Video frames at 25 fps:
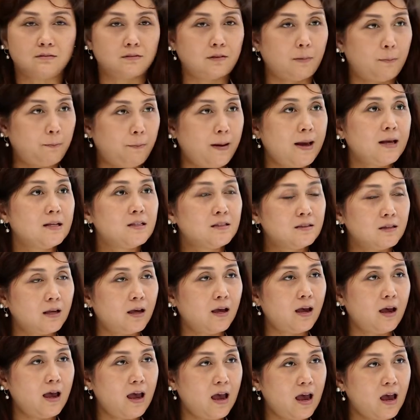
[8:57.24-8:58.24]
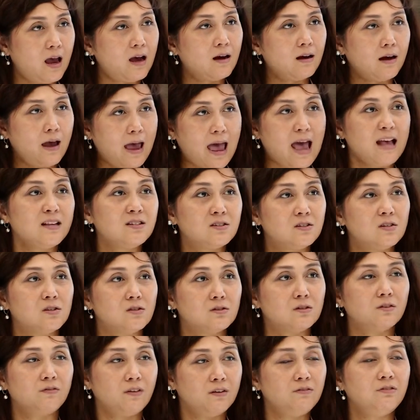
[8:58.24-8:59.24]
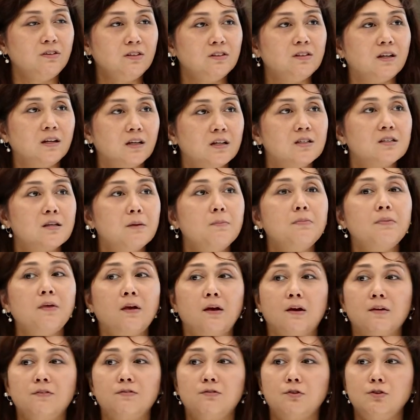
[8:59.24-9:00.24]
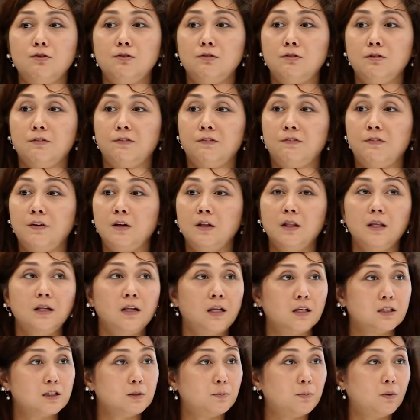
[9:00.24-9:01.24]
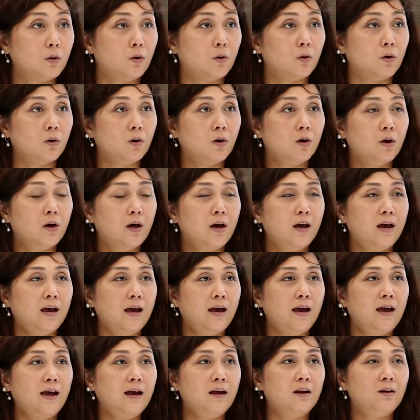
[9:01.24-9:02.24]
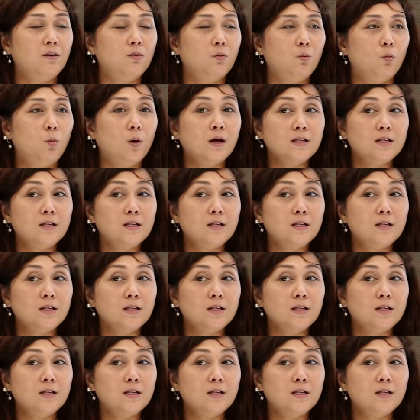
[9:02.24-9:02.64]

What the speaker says: the best essence of everything is in there for you to feel and explore. And